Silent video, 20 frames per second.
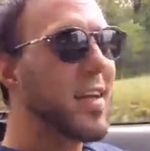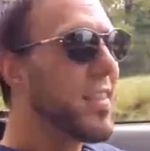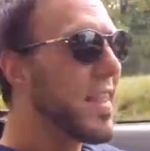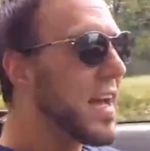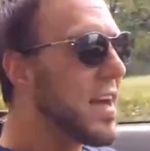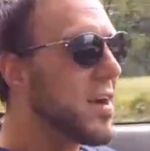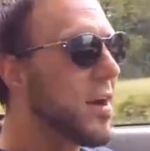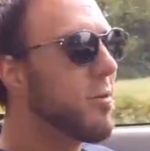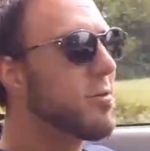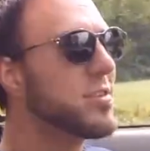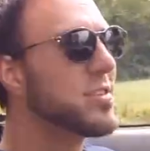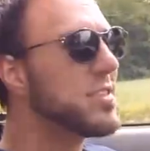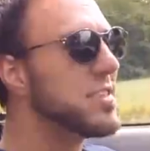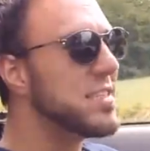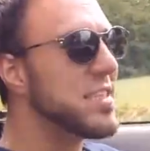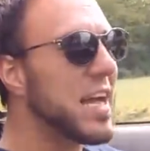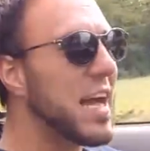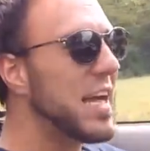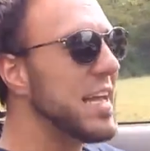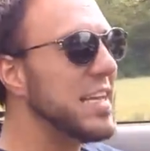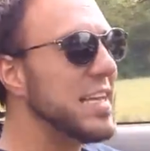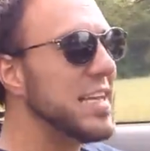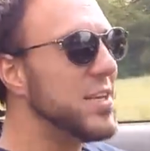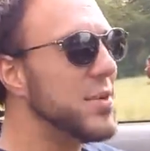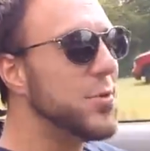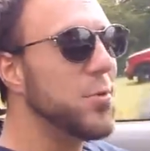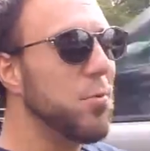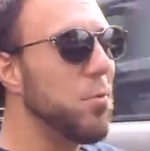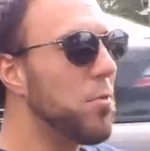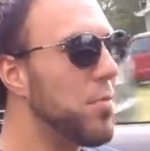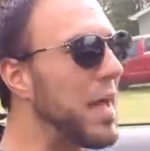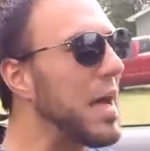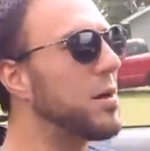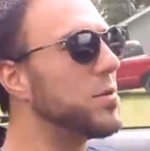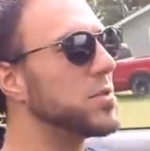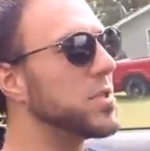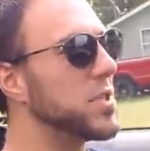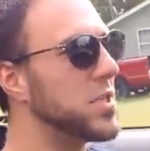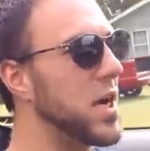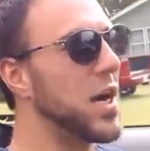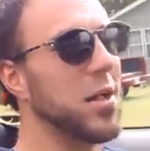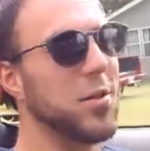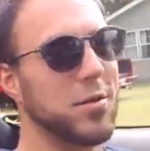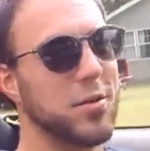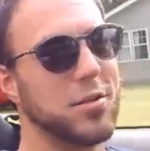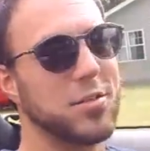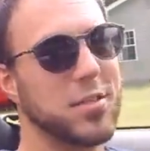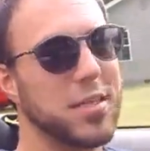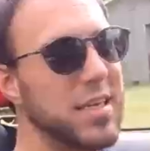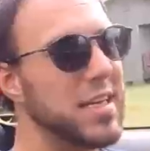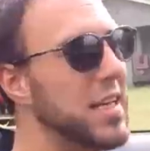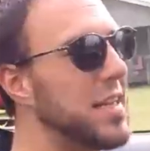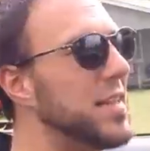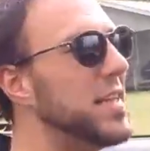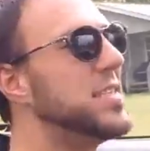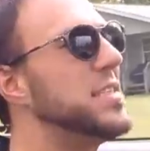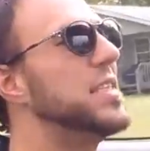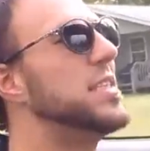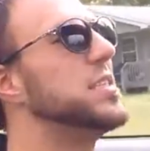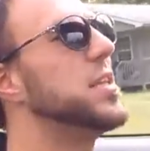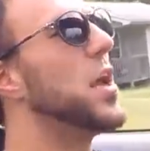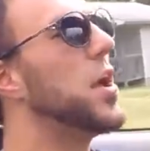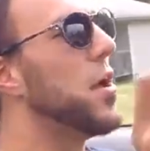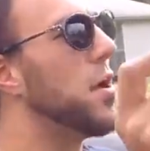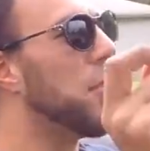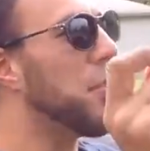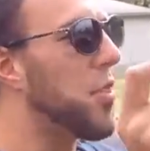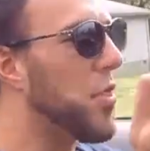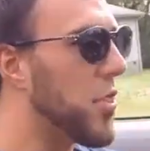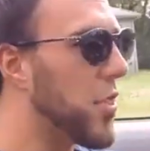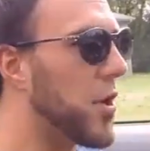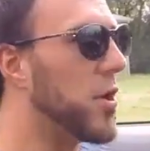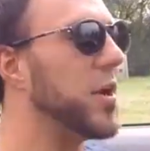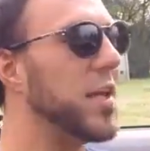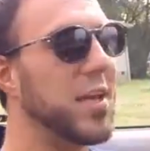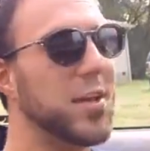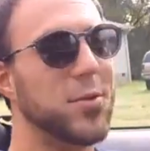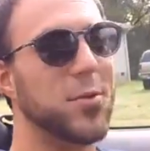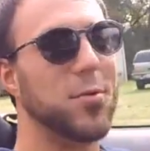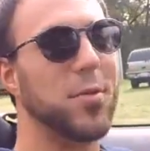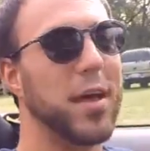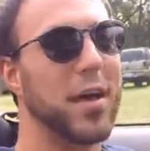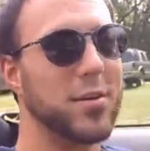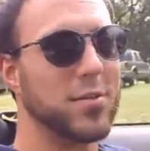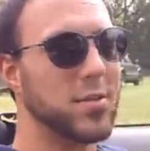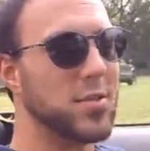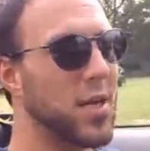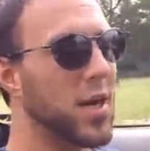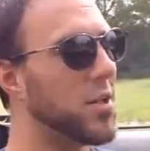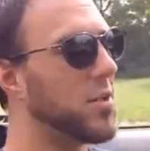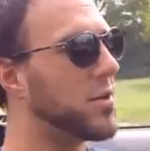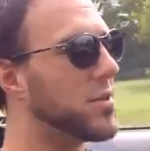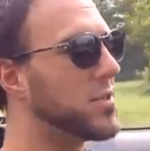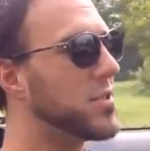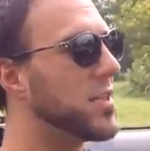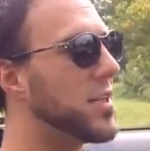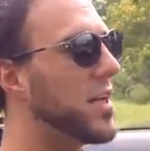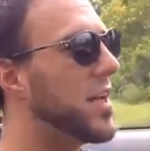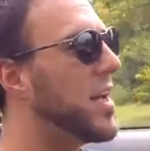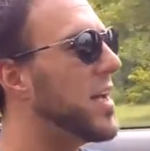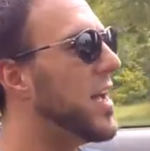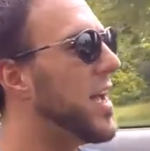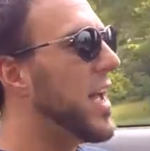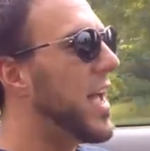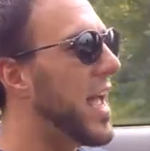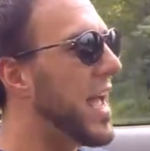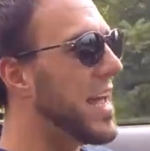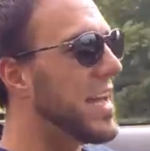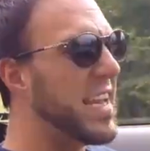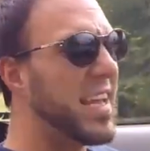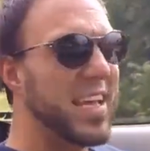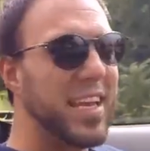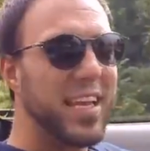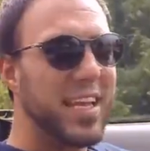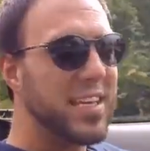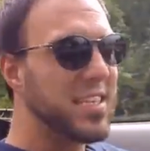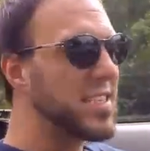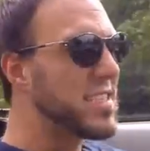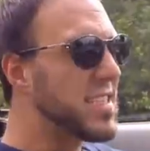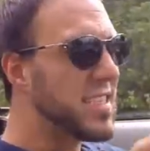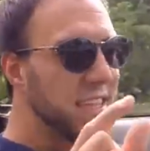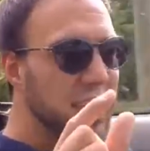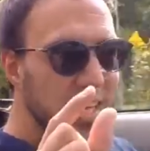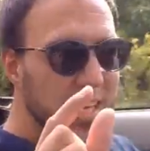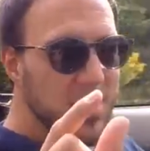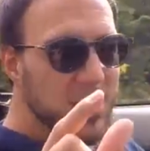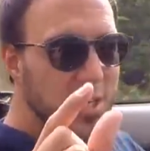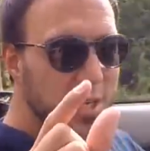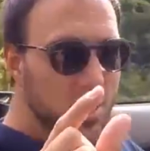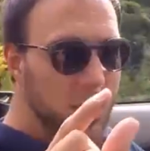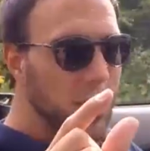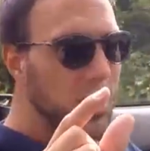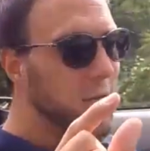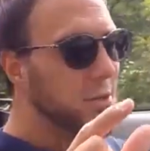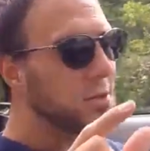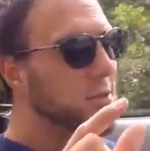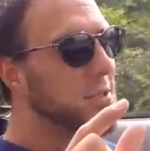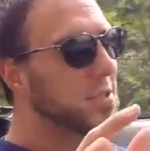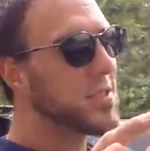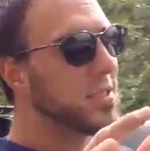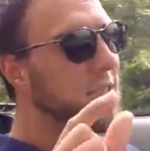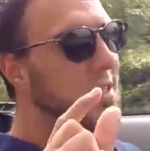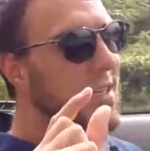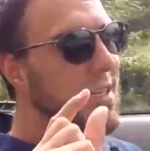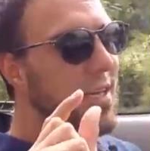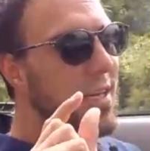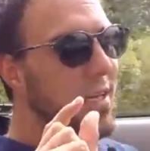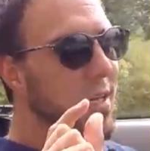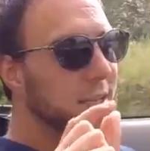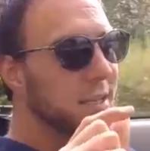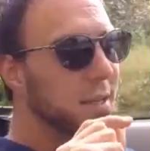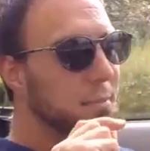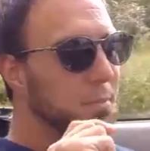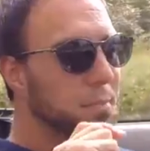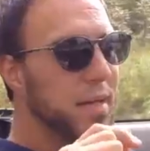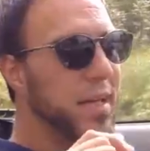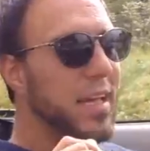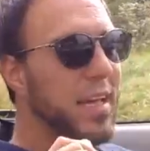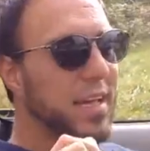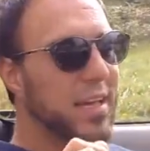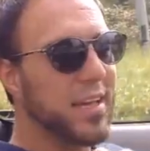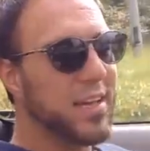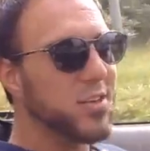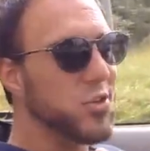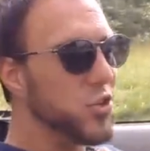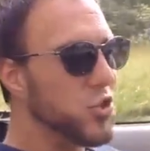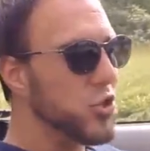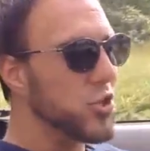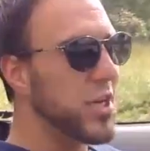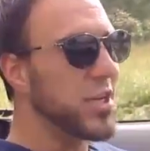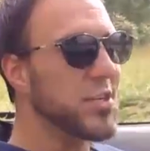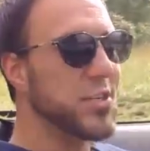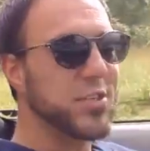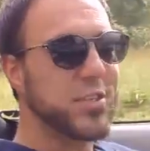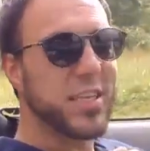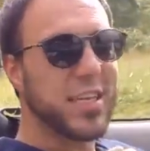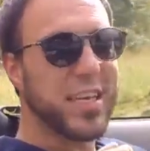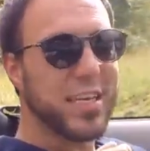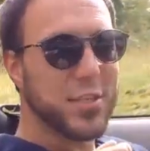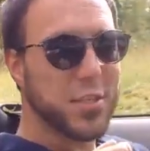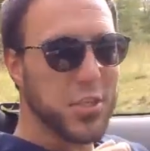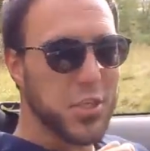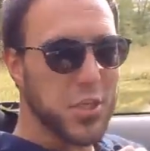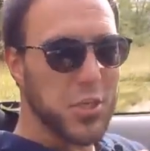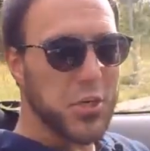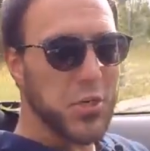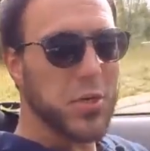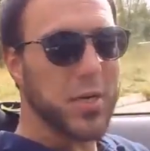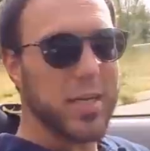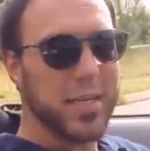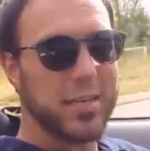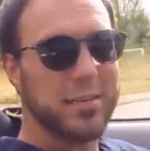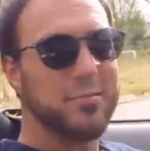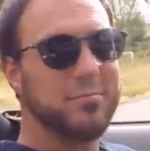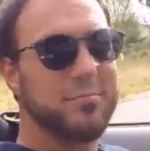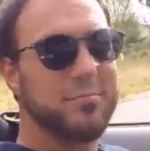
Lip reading: That car was $92,000. This is $32,000. And it is this close to being just as good.